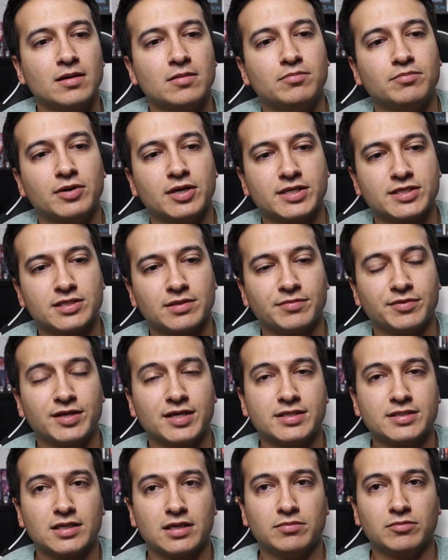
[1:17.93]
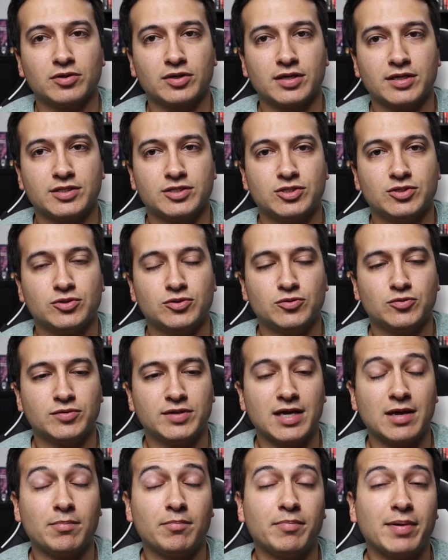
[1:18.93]
But some things that I'm looking to
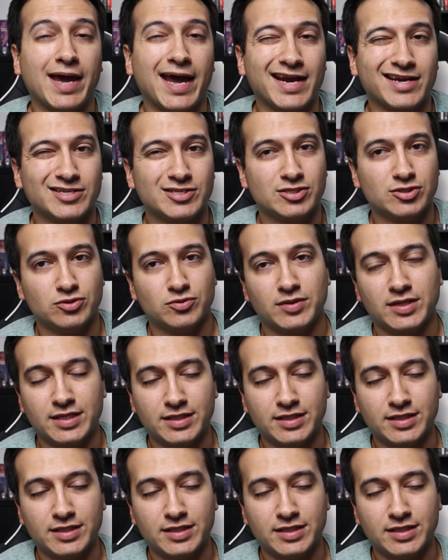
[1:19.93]
get back to